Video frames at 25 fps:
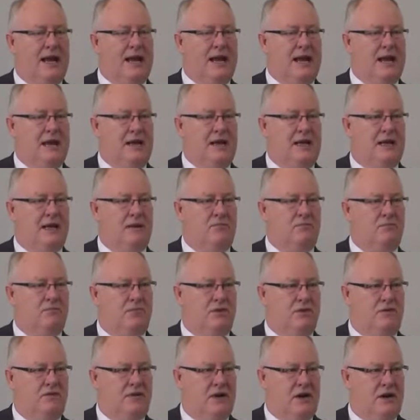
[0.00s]
uh, it can
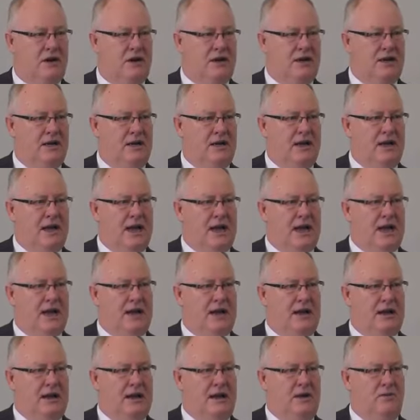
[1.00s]
provide
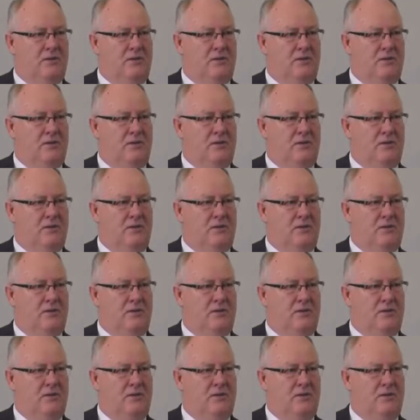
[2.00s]
uh,